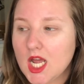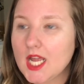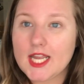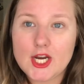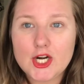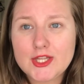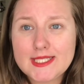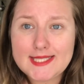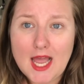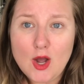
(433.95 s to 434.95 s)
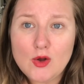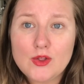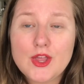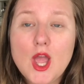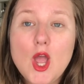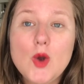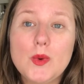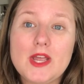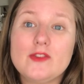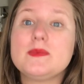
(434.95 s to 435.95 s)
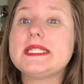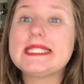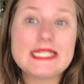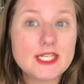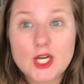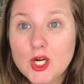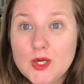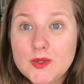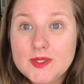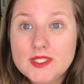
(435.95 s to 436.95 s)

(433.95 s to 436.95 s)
Here in the South, we have mosquitoes.